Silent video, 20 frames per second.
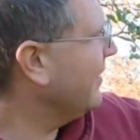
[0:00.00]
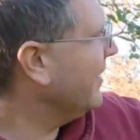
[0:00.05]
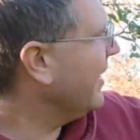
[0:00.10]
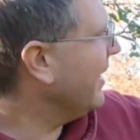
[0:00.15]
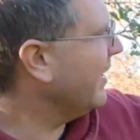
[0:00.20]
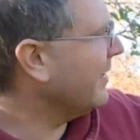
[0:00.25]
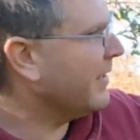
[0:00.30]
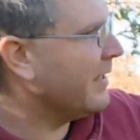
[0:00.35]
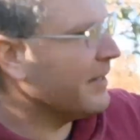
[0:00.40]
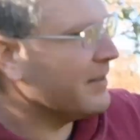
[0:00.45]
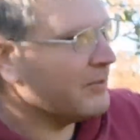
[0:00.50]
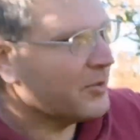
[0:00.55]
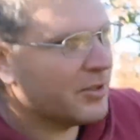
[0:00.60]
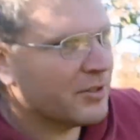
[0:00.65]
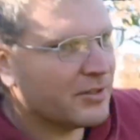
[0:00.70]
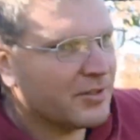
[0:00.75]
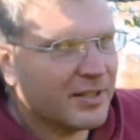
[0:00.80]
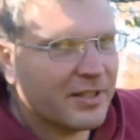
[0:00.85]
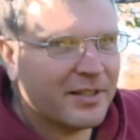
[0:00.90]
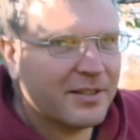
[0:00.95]
then
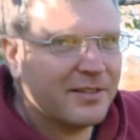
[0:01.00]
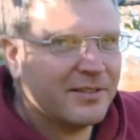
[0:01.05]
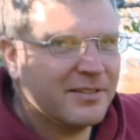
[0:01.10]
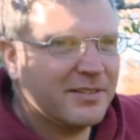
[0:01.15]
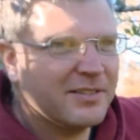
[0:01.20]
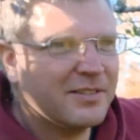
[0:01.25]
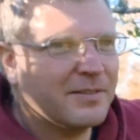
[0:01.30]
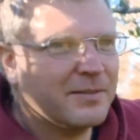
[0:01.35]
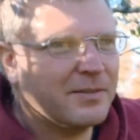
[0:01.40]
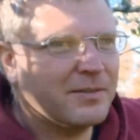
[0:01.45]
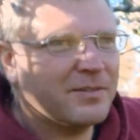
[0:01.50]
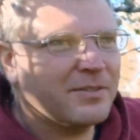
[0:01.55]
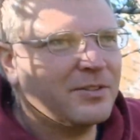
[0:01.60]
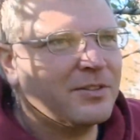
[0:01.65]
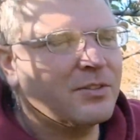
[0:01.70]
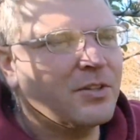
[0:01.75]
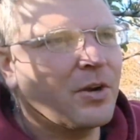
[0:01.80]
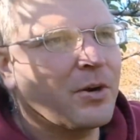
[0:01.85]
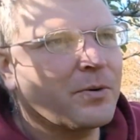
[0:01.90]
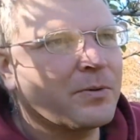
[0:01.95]
just a
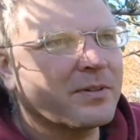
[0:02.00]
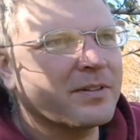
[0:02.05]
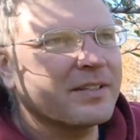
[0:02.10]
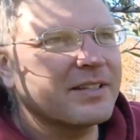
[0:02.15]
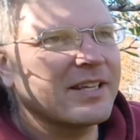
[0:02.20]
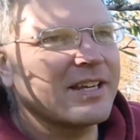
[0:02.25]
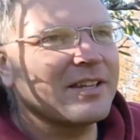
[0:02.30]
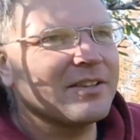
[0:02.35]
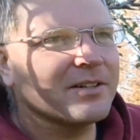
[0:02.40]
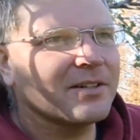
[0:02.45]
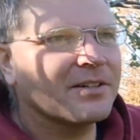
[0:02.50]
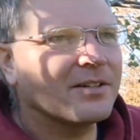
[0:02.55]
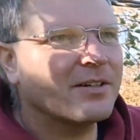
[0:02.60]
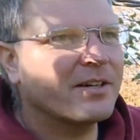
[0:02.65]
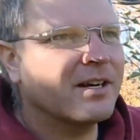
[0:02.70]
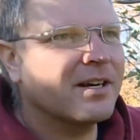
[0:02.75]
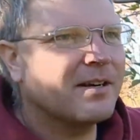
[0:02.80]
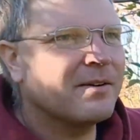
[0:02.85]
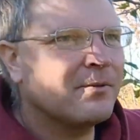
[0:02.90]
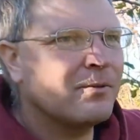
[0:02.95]
note, the
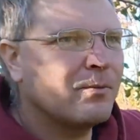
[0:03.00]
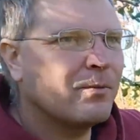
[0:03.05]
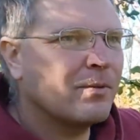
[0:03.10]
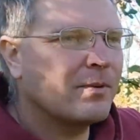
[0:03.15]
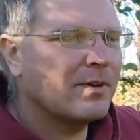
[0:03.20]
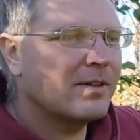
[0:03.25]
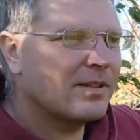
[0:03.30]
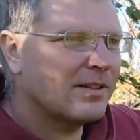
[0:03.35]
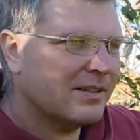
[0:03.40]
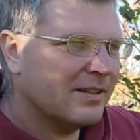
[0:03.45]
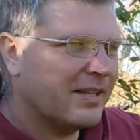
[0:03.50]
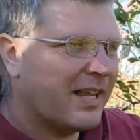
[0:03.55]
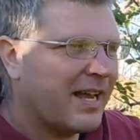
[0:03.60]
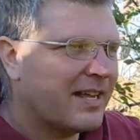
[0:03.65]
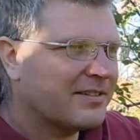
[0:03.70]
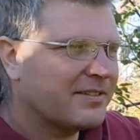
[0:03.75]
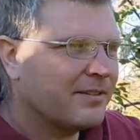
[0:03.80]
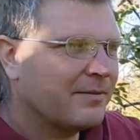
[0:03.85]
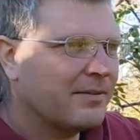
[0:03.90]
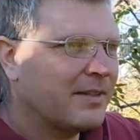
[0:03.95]
other
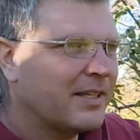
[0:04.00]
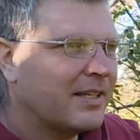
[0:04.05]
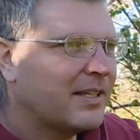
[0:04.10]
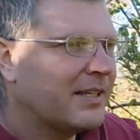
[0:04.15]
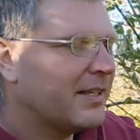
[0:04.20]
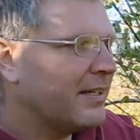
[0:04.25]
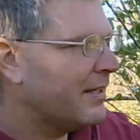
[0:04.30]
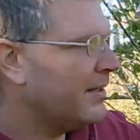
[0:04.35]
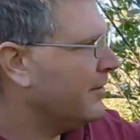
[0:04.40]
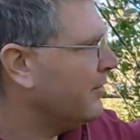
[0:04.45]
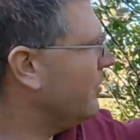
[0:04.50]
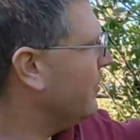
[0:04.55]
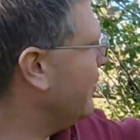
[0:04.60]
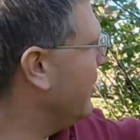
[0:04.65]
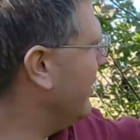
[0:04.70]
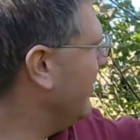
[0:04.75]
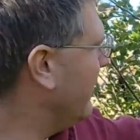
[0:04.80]
last of the trees